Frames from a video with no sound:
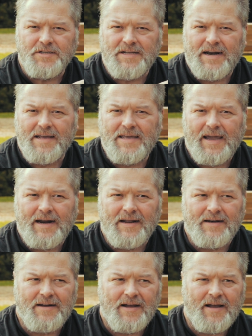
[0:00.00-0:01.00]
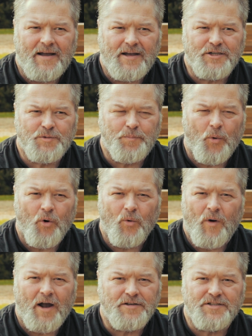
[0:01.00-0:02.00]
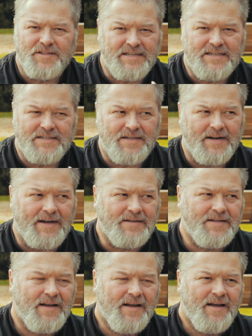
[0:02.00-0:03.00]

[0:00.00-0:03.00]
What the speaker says: a dedicated sport watch, this isn't it.